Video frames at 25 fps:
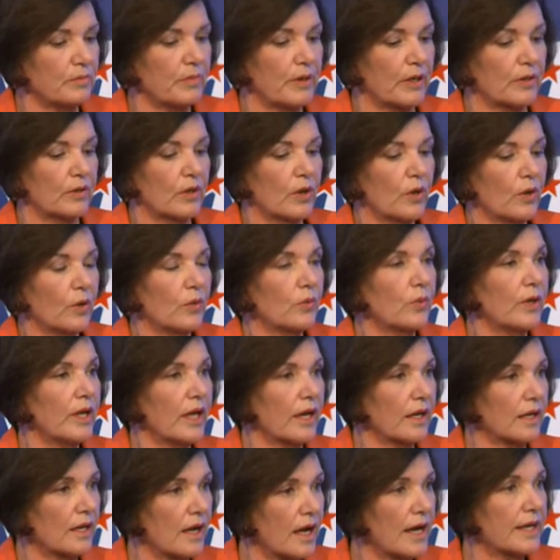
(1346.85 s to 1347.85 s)
But we
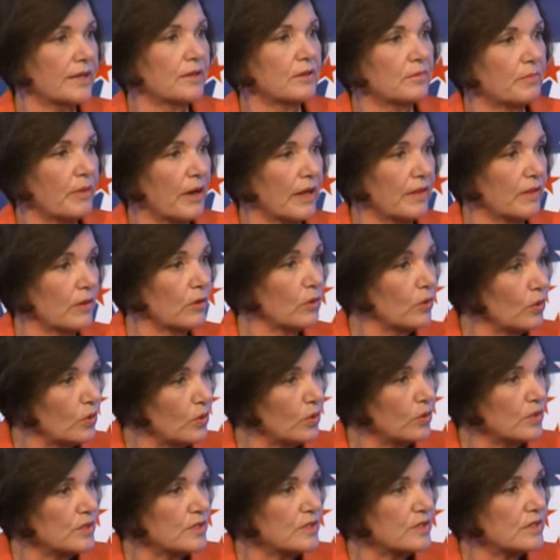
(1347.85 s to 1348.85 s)
are guided by the
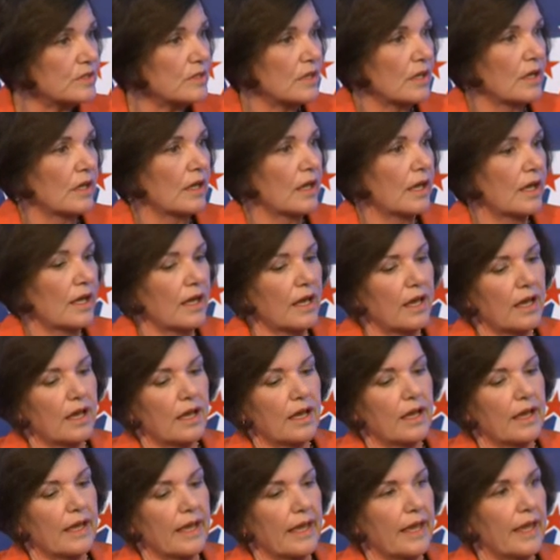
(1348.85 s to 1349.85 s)
laws
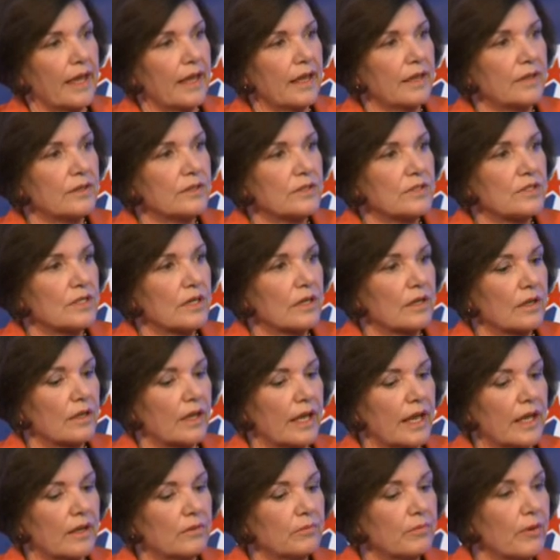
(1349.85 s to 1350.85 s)
uh, and, uh,
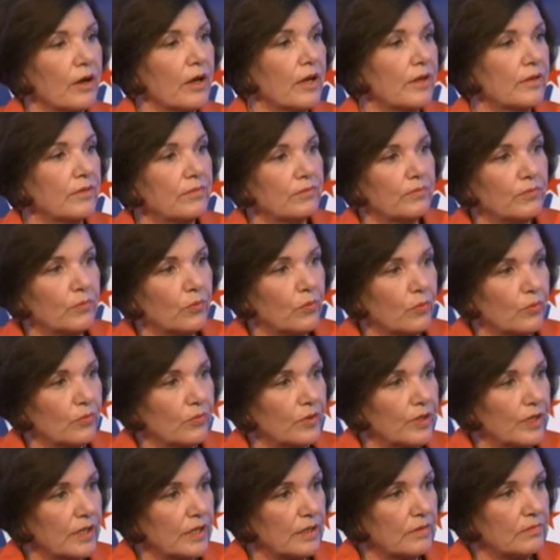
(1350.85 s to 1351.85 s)
and by
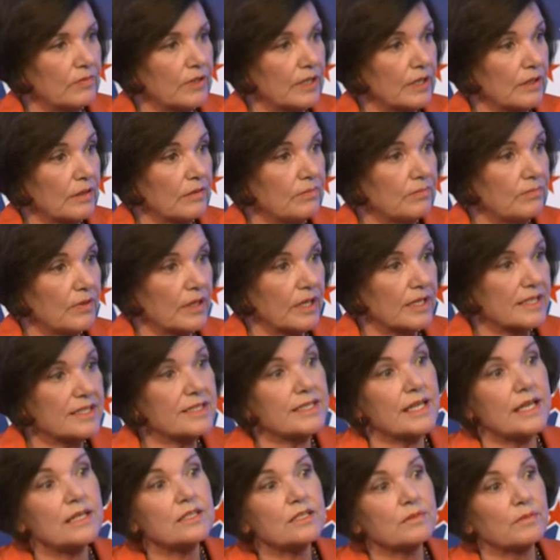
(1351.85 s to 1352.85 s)
the, the
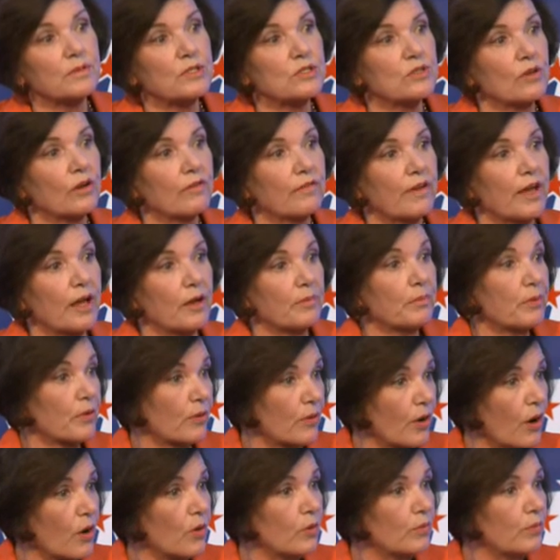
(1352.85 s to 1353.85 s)
assessment of our
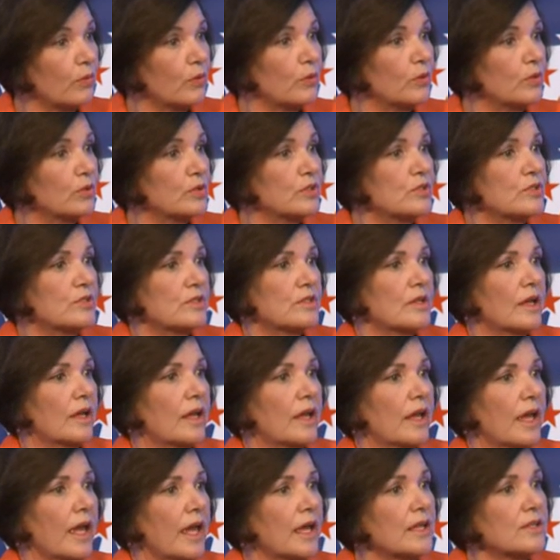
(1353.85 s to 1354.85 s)
parole boards
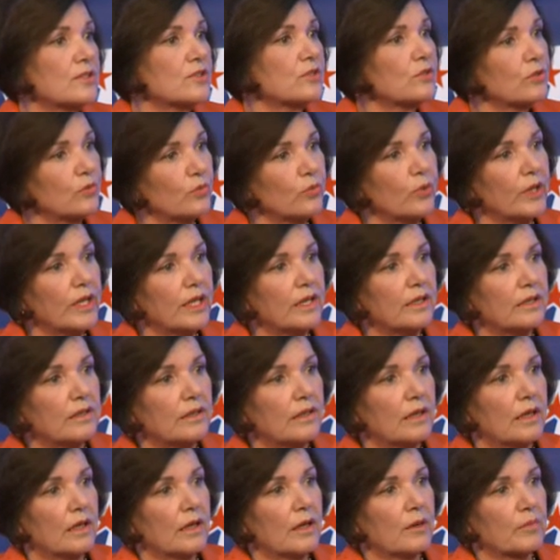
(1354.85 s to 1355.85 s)
as to
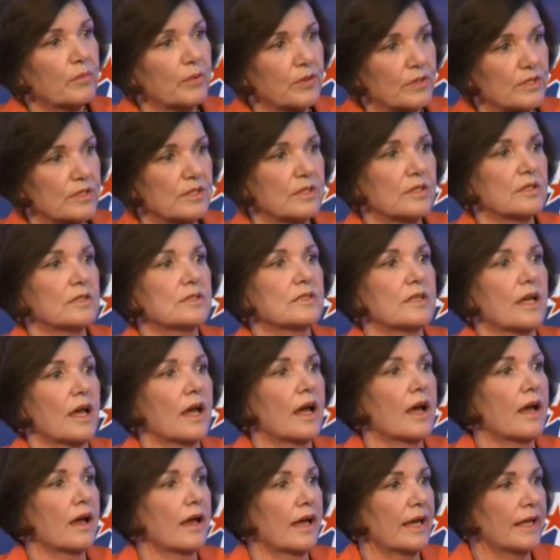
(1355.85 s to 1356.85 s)
when prisoners
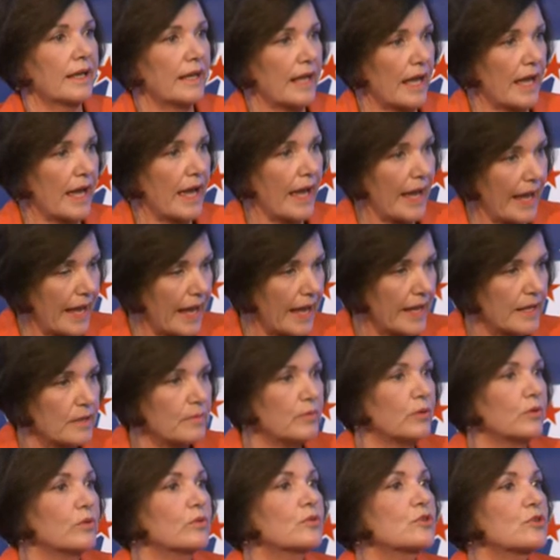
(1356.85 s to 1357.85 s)
are, an, are
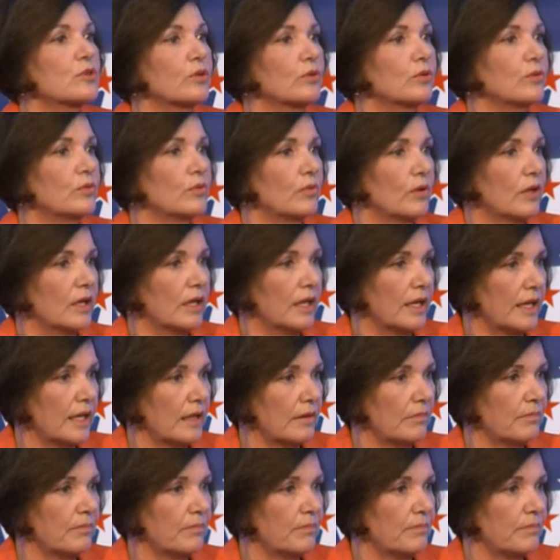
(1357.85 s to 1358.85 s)
able to
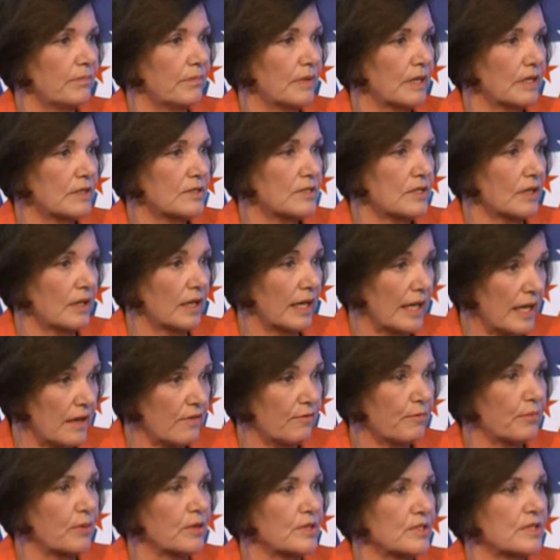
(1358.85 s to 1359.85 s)
leave, to
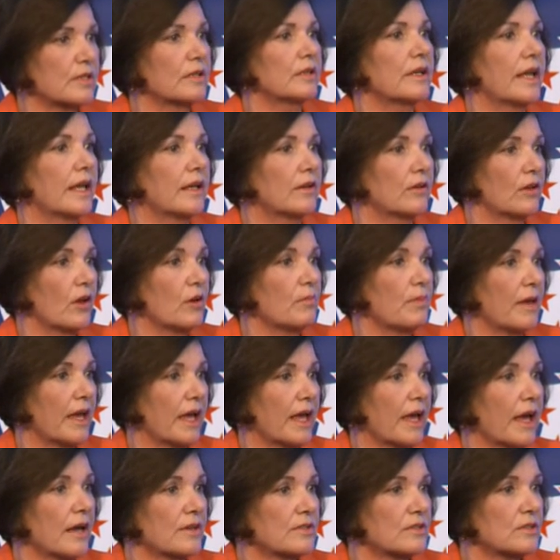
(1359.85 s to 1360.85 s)
leave prison and go
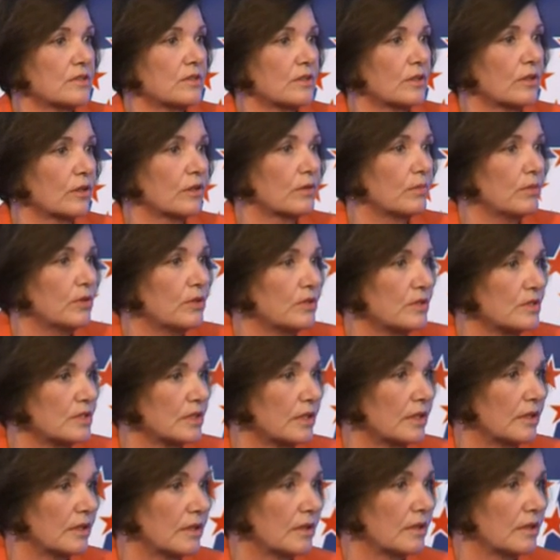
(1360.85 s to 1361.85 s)
back out into the community.